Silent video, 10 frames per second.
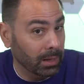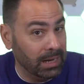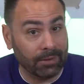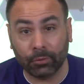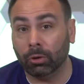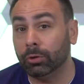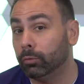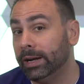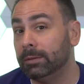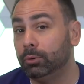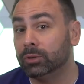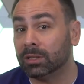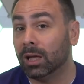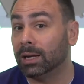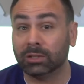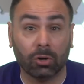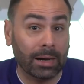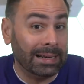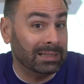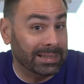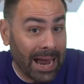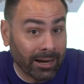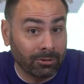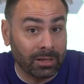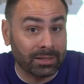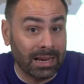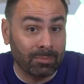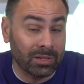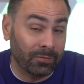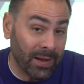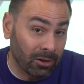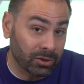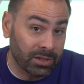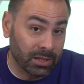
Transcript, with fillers: After all, the rated boost clocks are exactly the same as the Founders